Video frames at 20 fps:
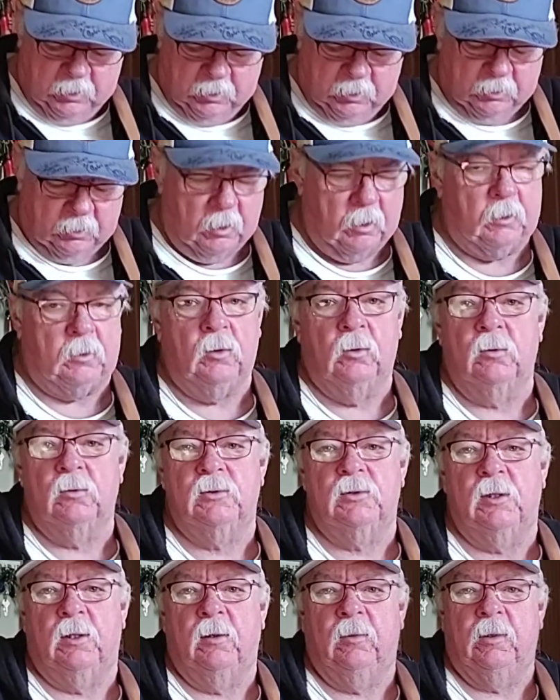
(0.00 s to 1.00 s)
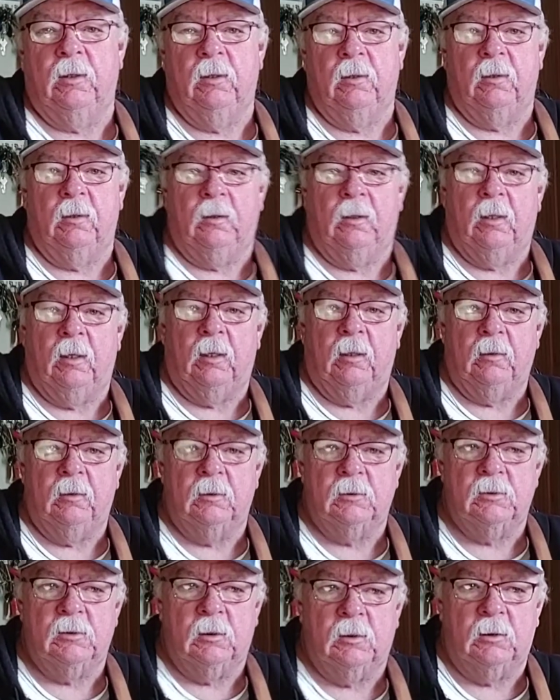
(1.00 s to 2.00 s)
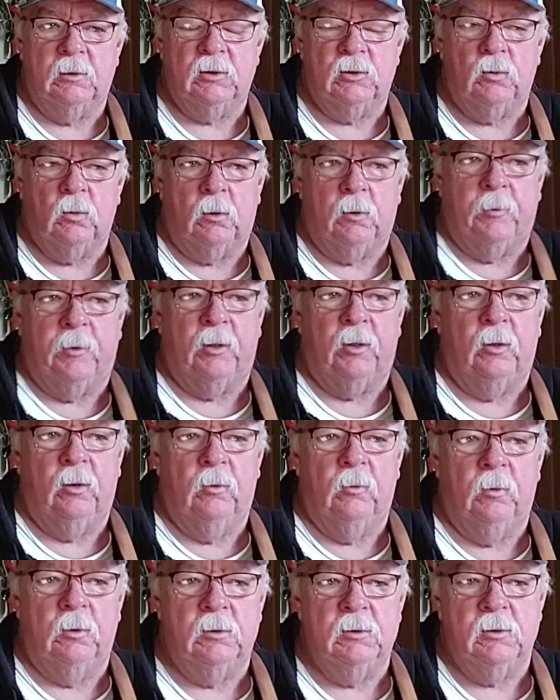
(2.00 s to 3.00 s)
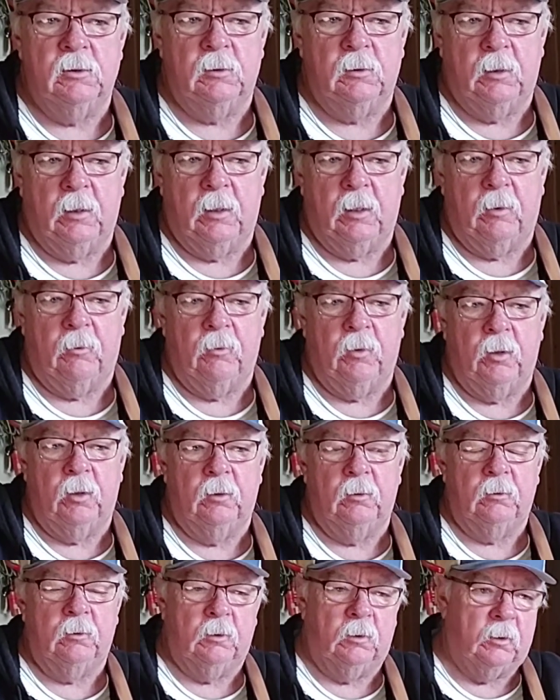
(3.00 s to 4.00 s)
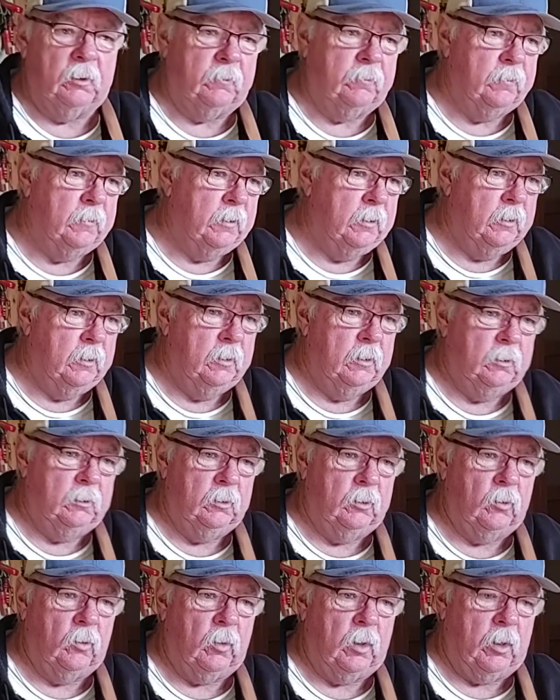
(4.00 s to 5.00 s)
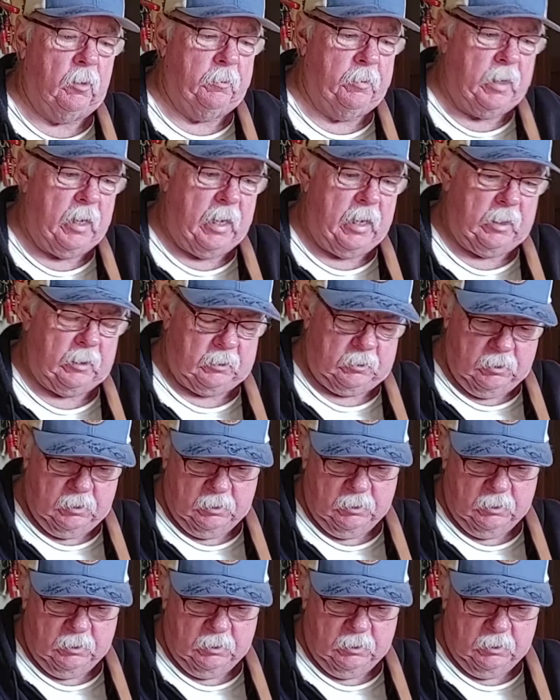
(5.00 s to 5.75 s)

got a cool song here today. This is one of my new ones that I wrote a little while back,